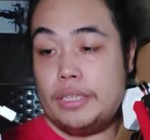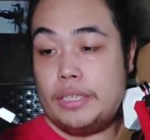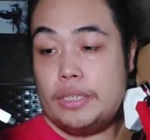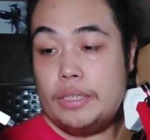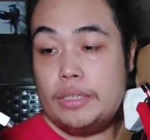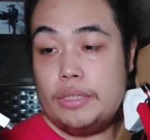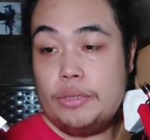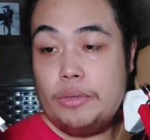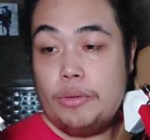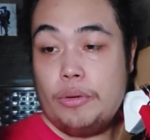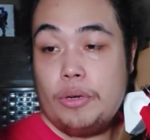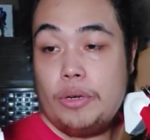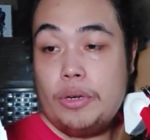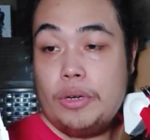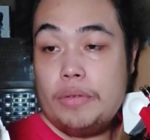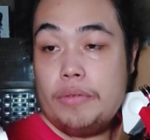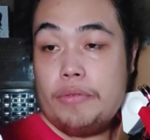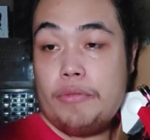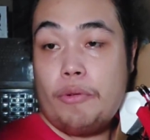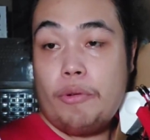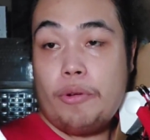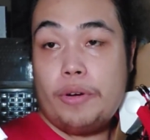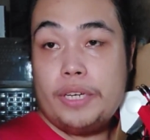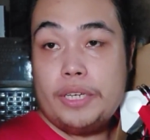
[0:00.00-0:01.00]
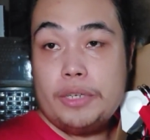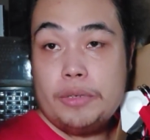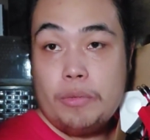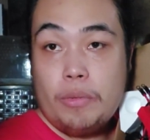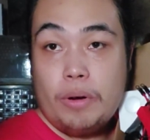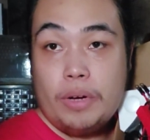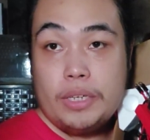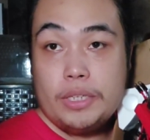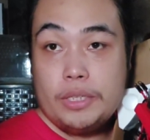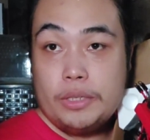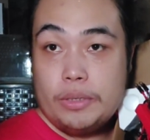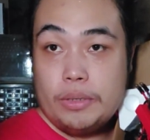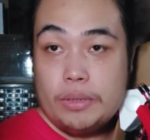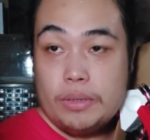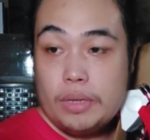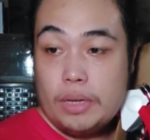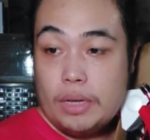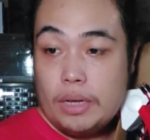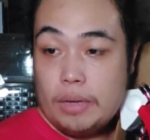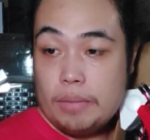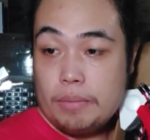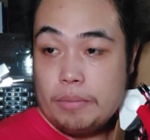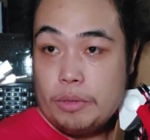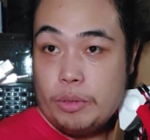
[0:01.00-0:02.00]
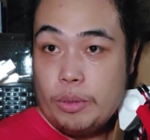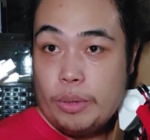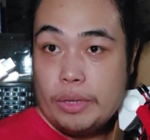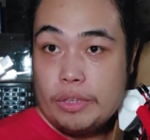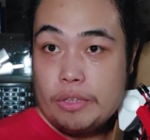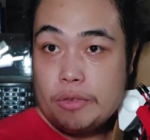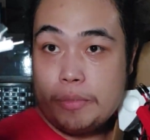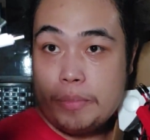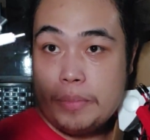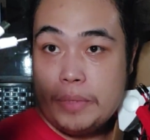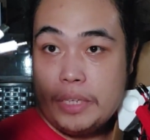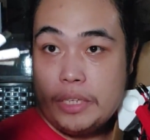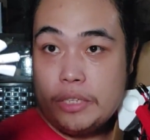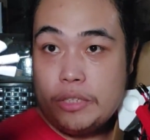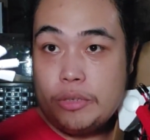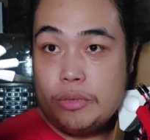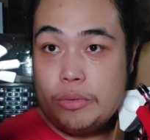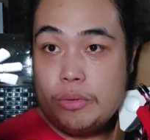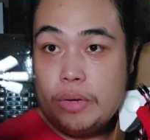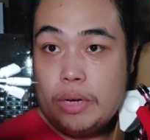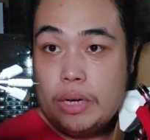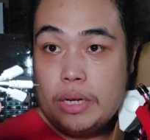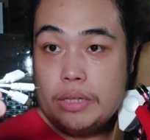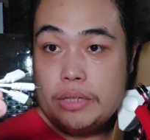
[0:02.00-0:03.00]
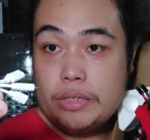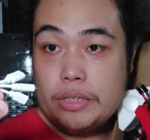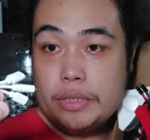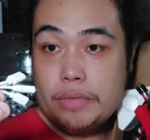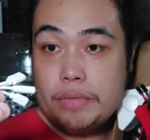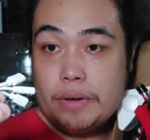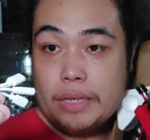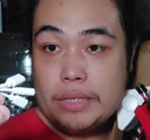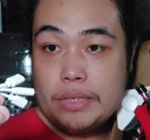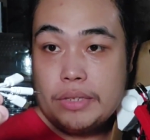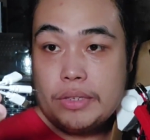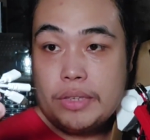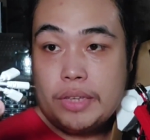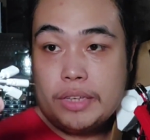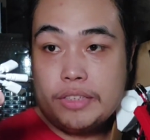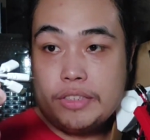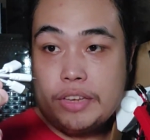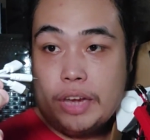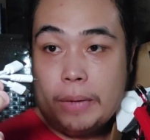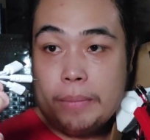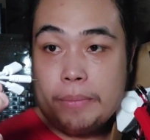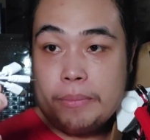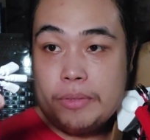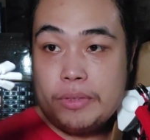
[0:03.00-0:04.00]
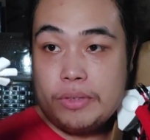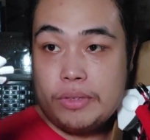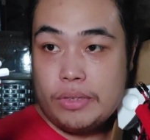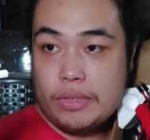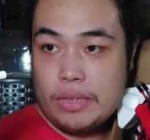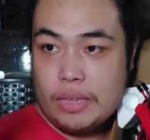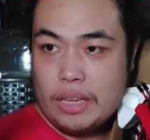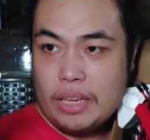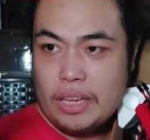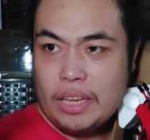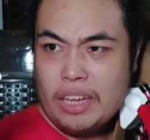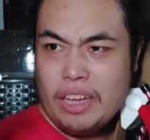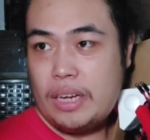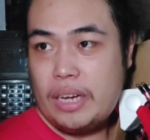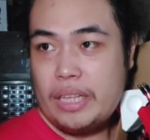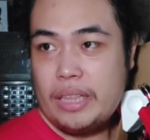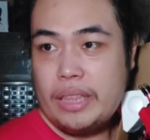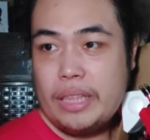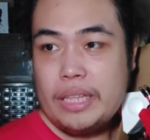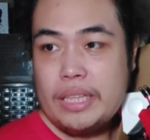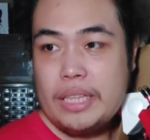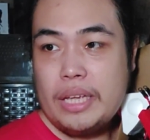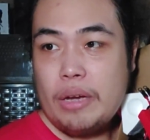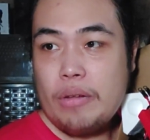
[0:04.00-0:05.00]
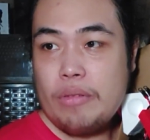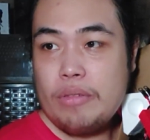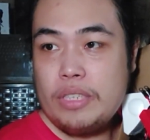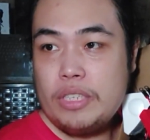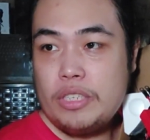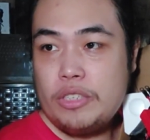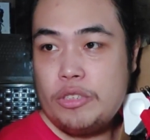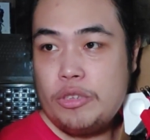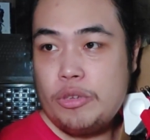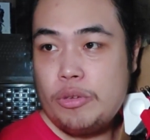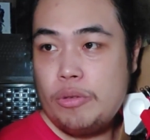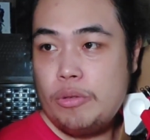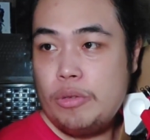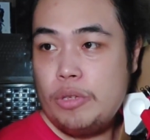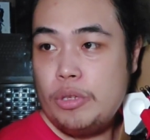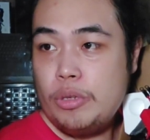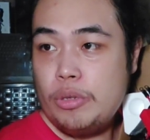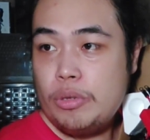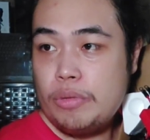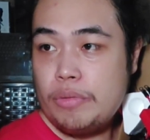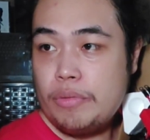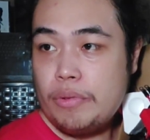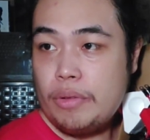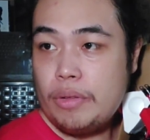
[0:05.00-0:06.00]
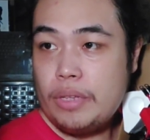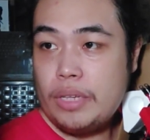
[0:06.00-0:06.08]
your 4-in-1 USB to other devices like type C. I think the only two useful